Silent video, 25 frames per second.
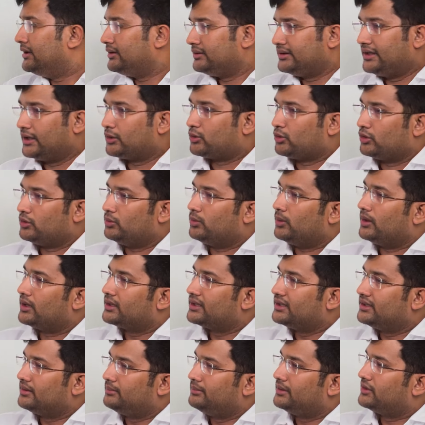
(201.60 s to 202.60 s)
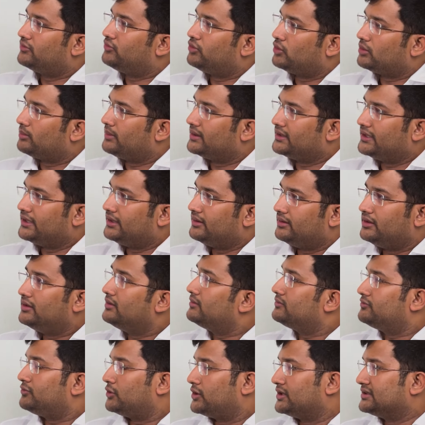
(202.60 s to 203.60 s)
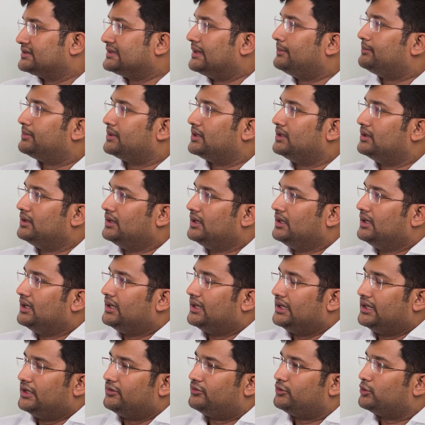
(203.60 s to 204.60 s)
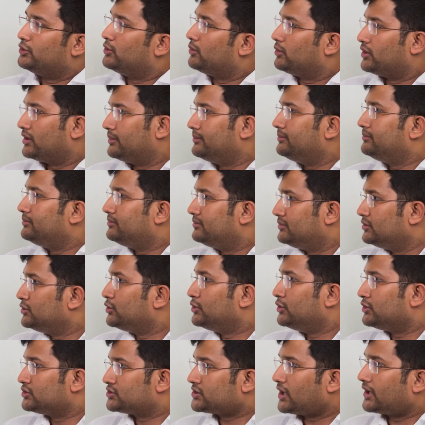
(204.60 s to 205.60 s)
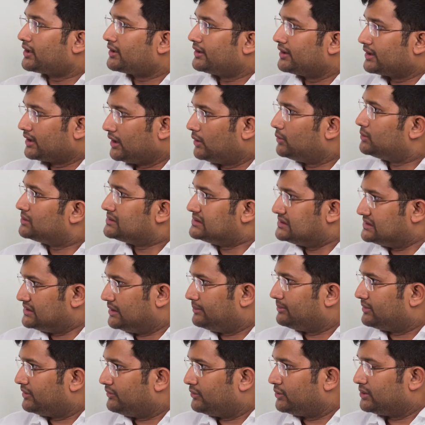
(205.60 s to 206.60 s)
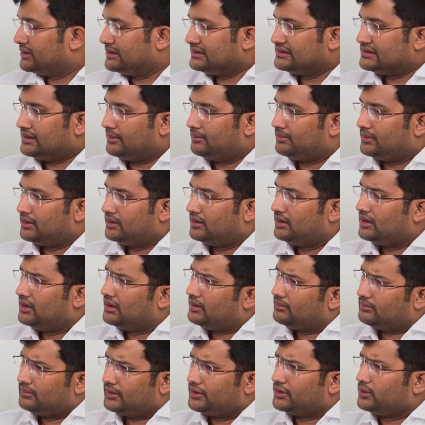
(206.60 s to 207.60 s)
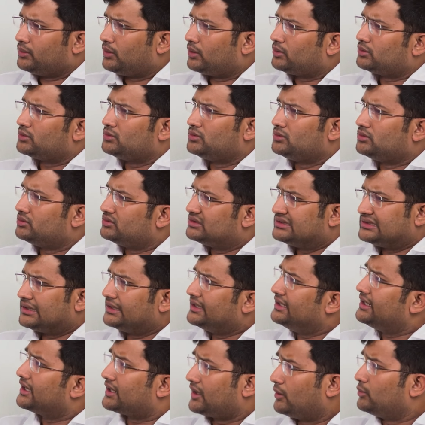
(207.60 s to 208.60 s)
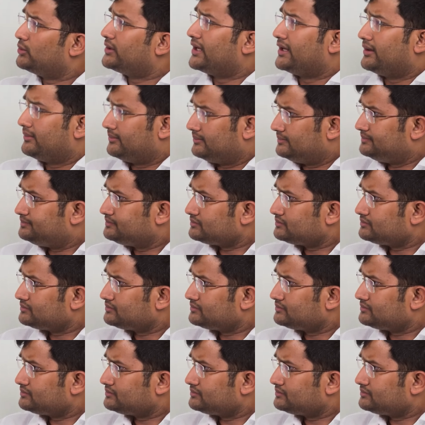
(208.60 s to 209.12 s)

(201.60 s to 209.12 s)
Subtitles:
They could work in a big four, but for example, if you don't want to do your chartered accountancy, I'm giving an example, but you want to study accounting,